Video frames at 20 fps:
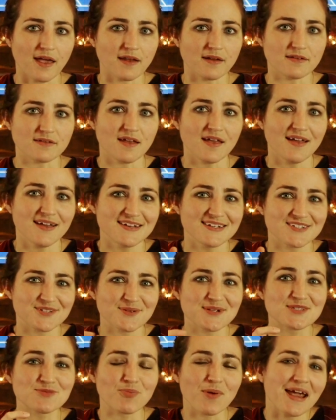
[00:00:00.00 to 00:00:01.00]
And
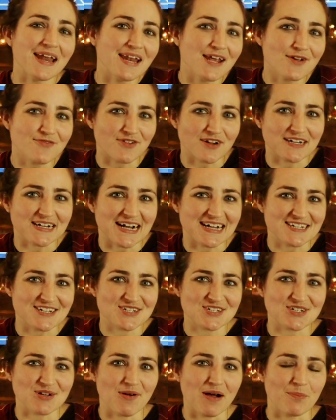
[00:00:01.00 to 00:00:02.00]
so he's waiting for God
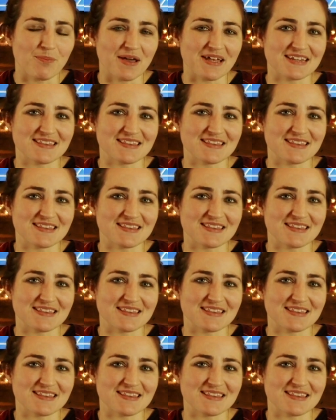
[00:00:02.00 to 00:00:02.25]
to show up.